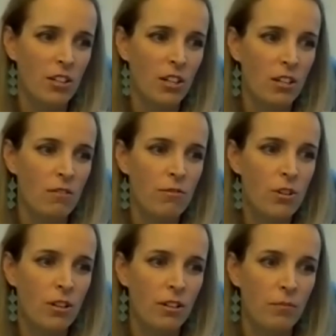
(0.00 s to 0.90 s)
you know, you've
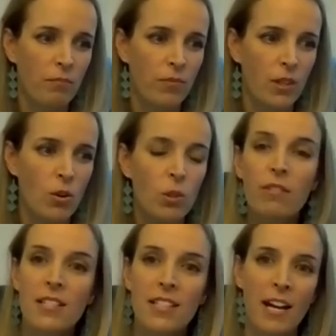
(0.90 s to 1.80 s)
got all
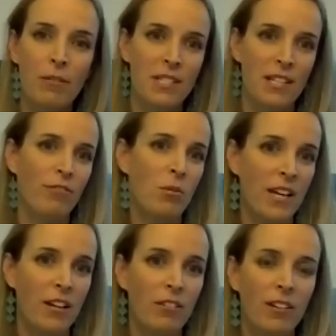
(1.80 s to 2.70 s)
of these hours every
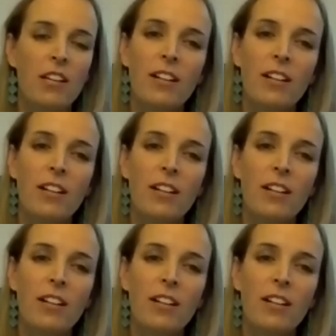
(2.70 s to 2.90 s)
week, right?